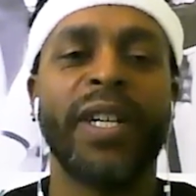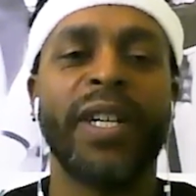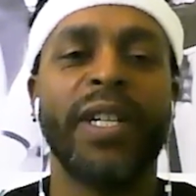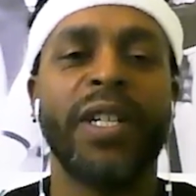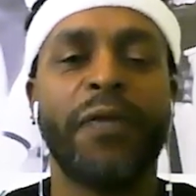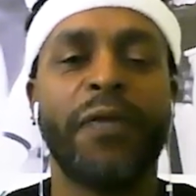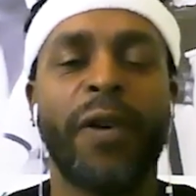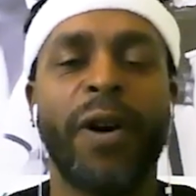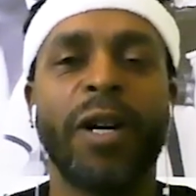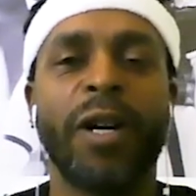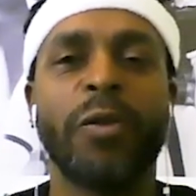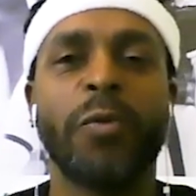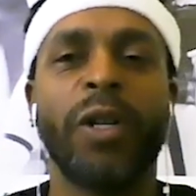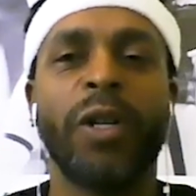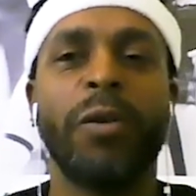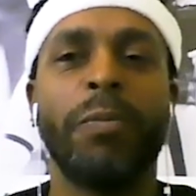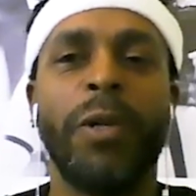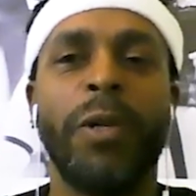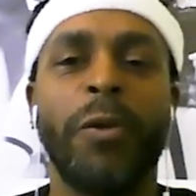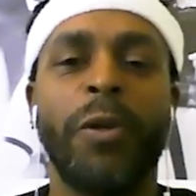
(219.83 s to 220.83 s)
as far as the
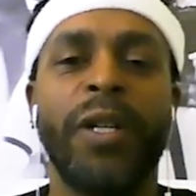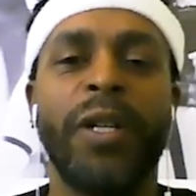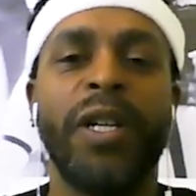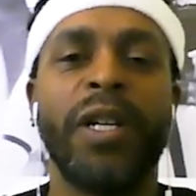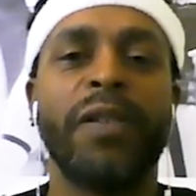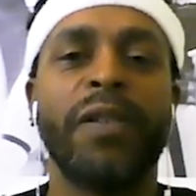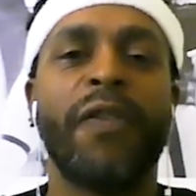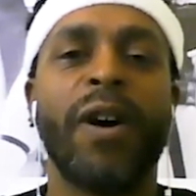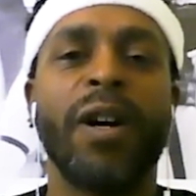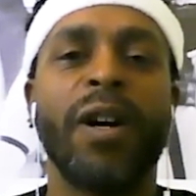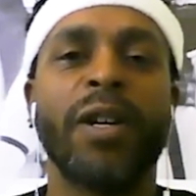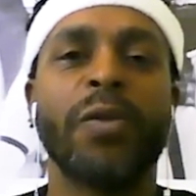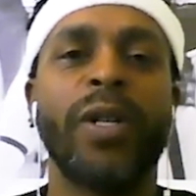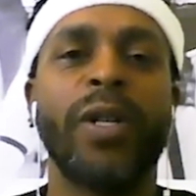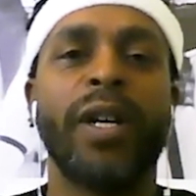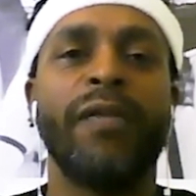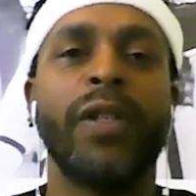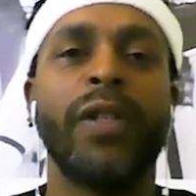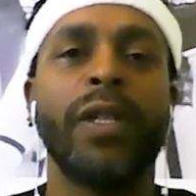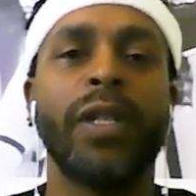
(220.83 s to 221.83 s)
community and as far as with
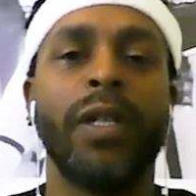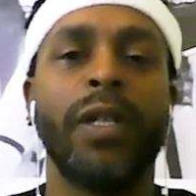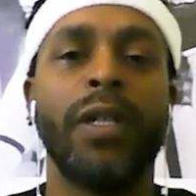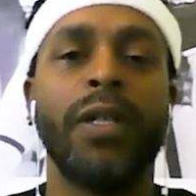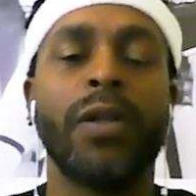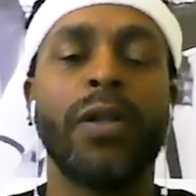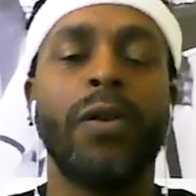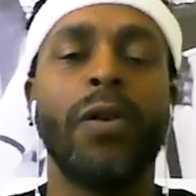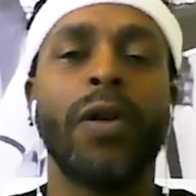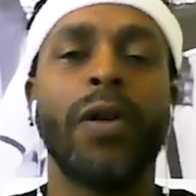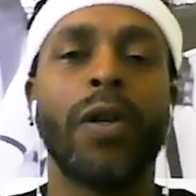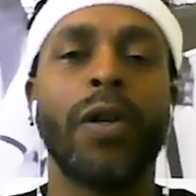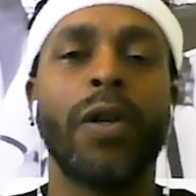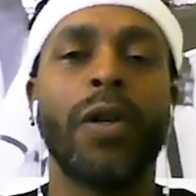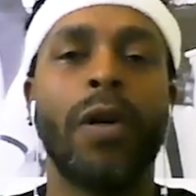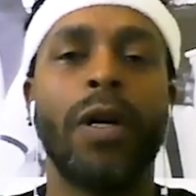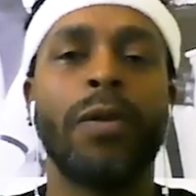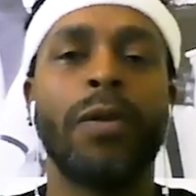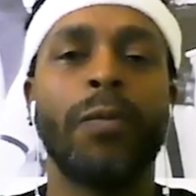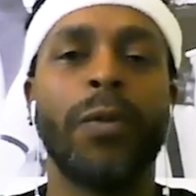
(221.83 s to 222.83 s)
everything that's going
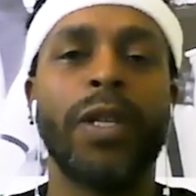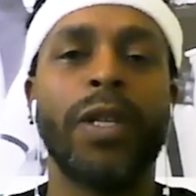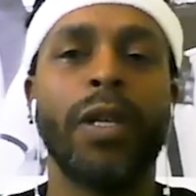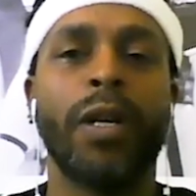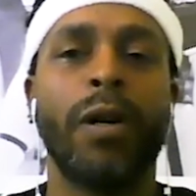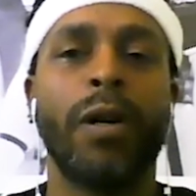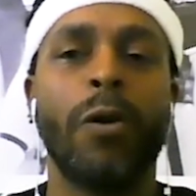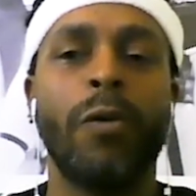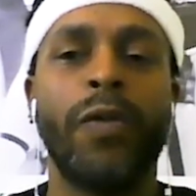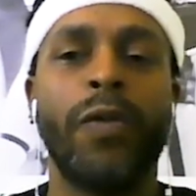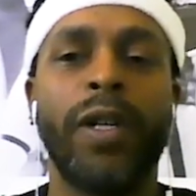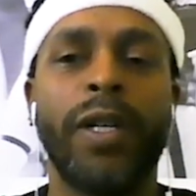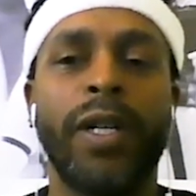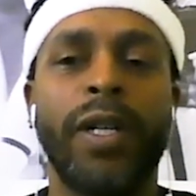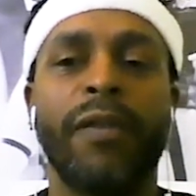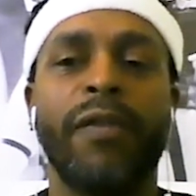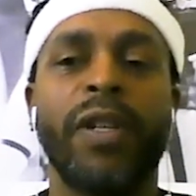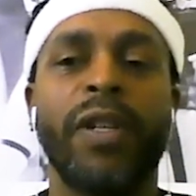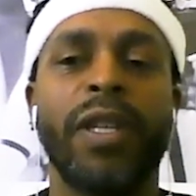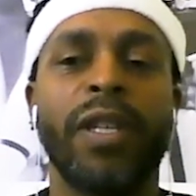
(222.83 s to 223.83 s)
on with the COVID and
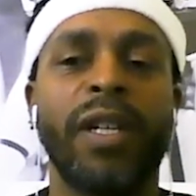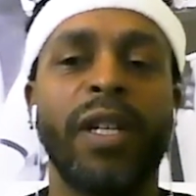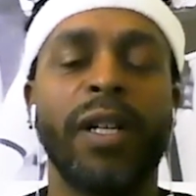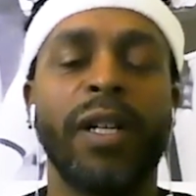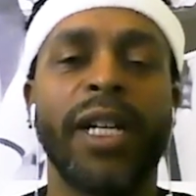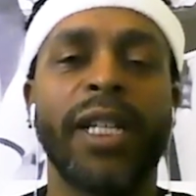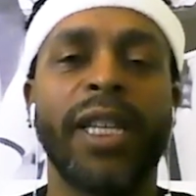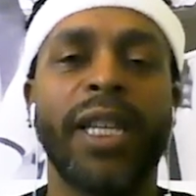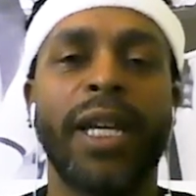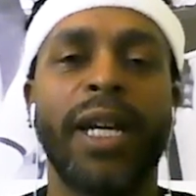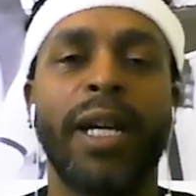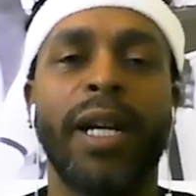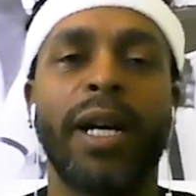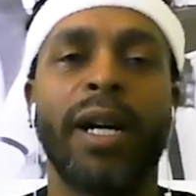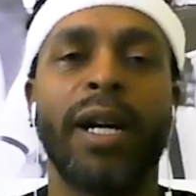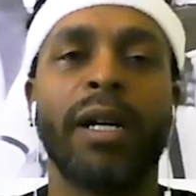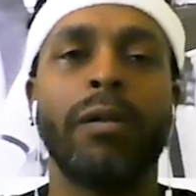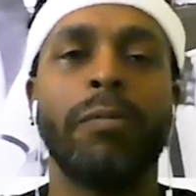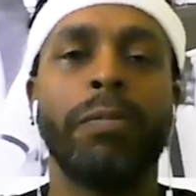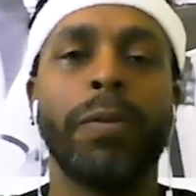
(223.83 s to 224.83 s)
everything like that,
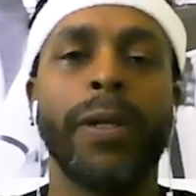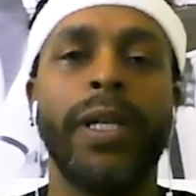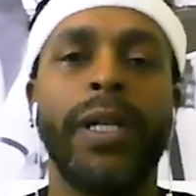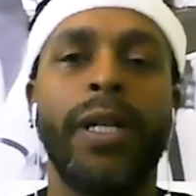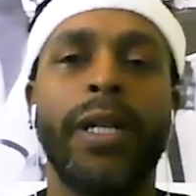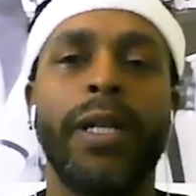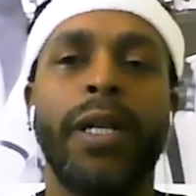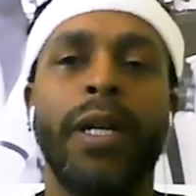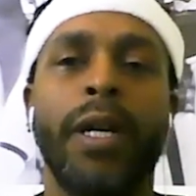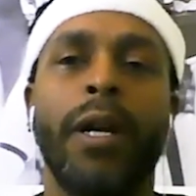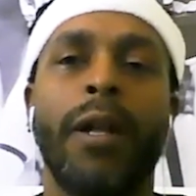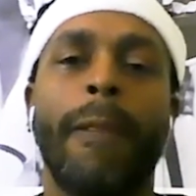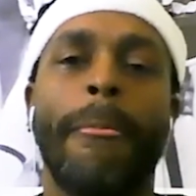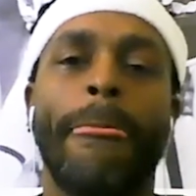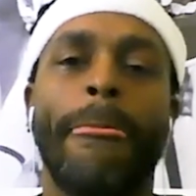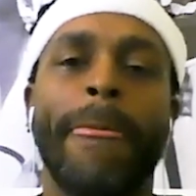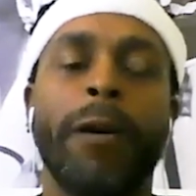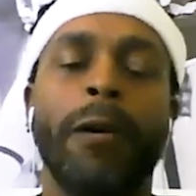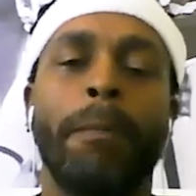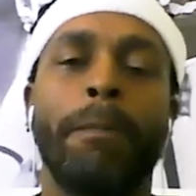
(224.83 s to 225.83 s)
I completed
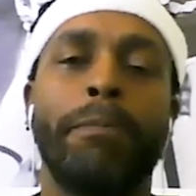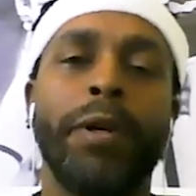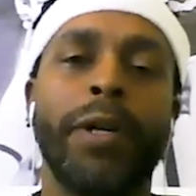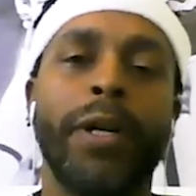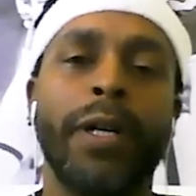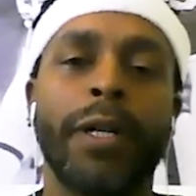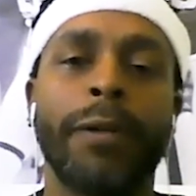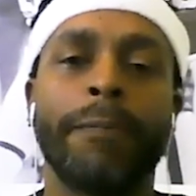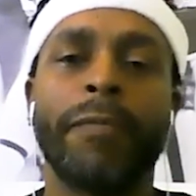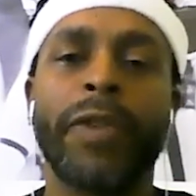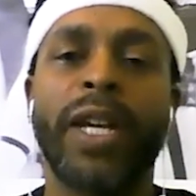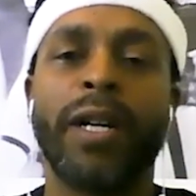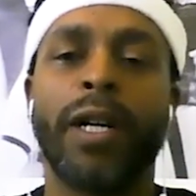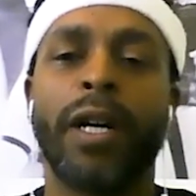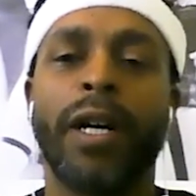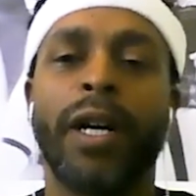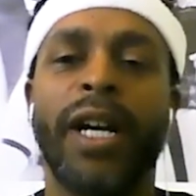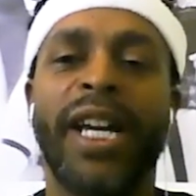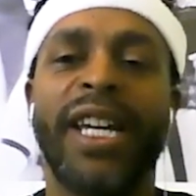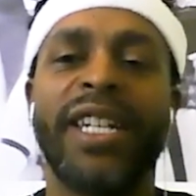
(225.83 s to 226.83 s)
a book
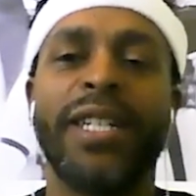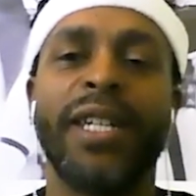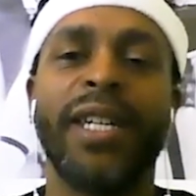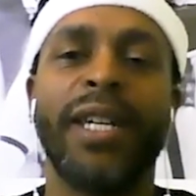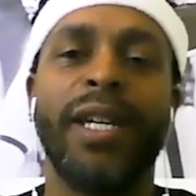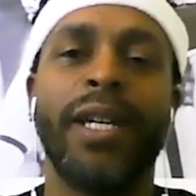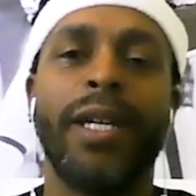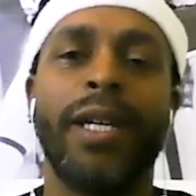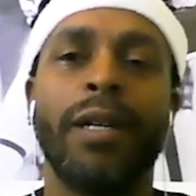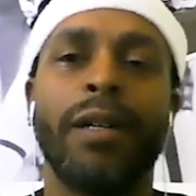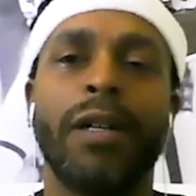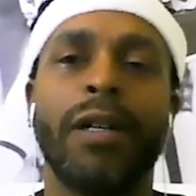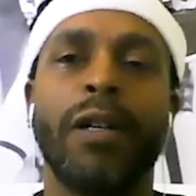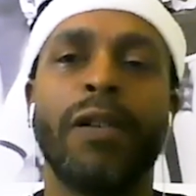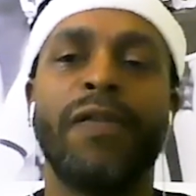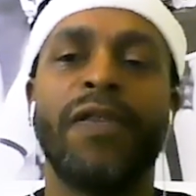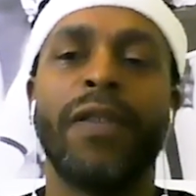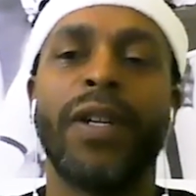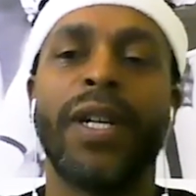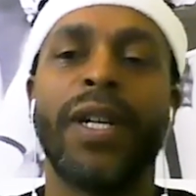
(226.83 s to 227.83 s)
at the end
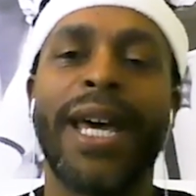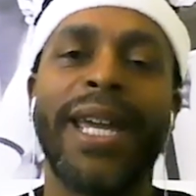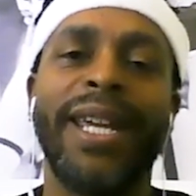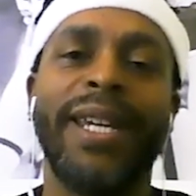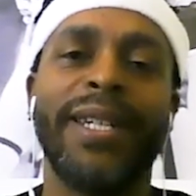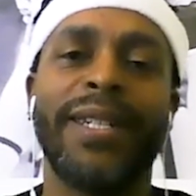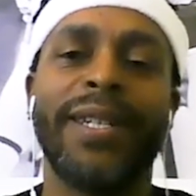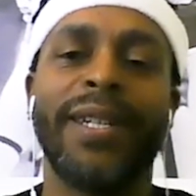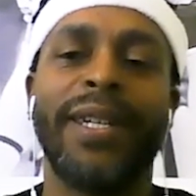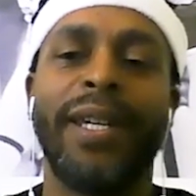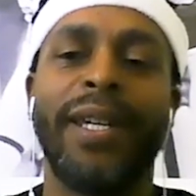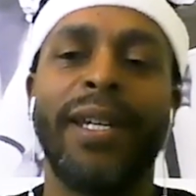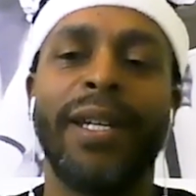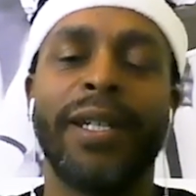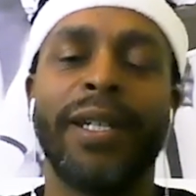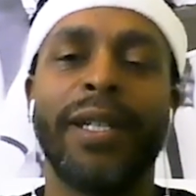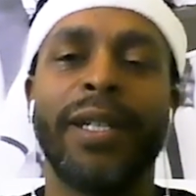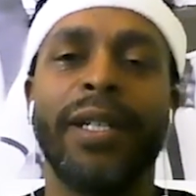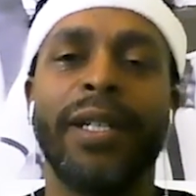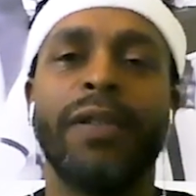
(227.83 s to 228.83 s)
of 19,
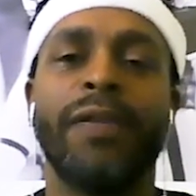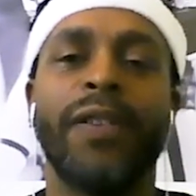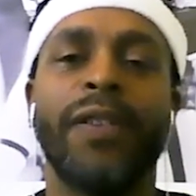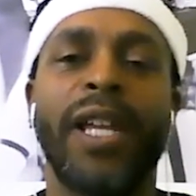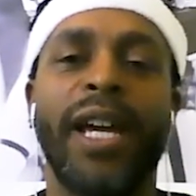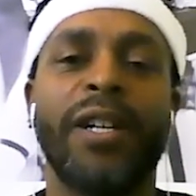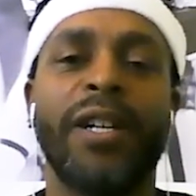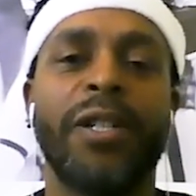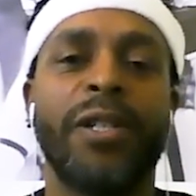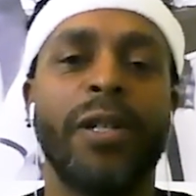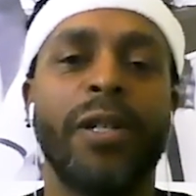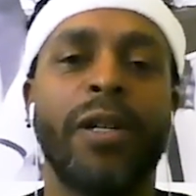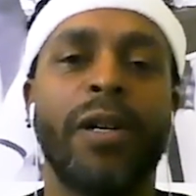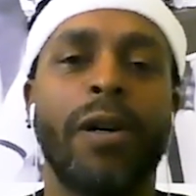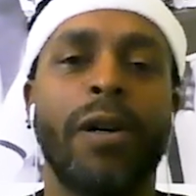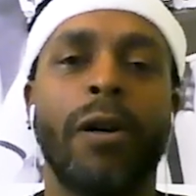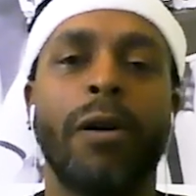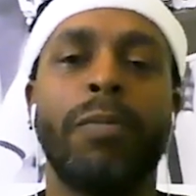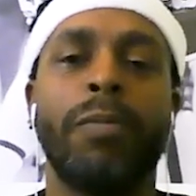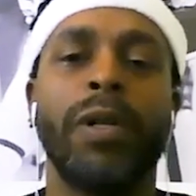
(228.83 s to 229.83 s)
at the end of last year,
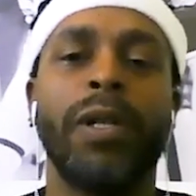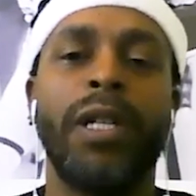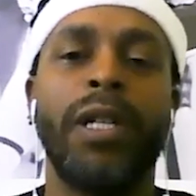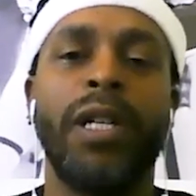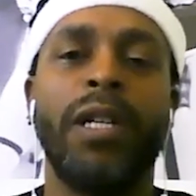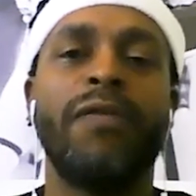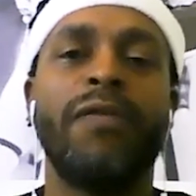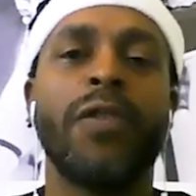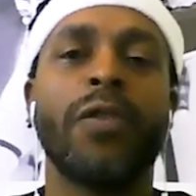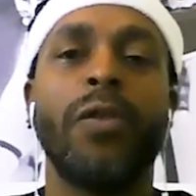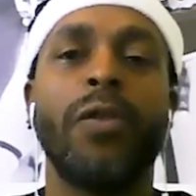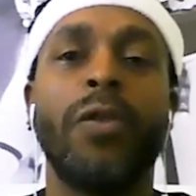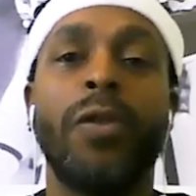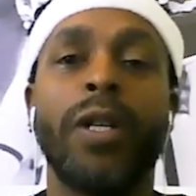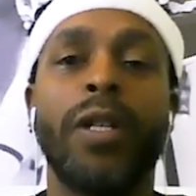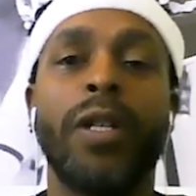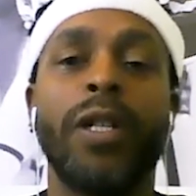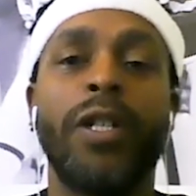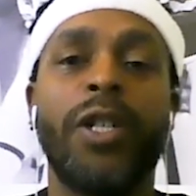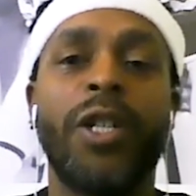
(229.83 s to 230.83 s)
called Believe So You
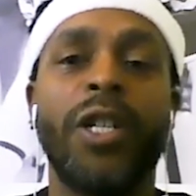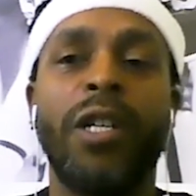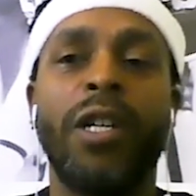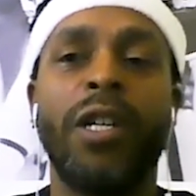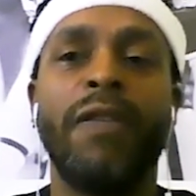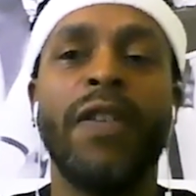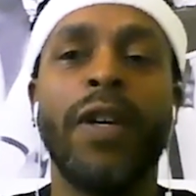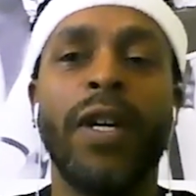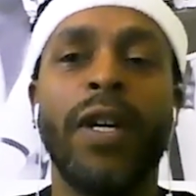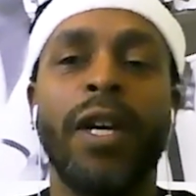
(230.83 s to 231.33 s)
Can Achieve.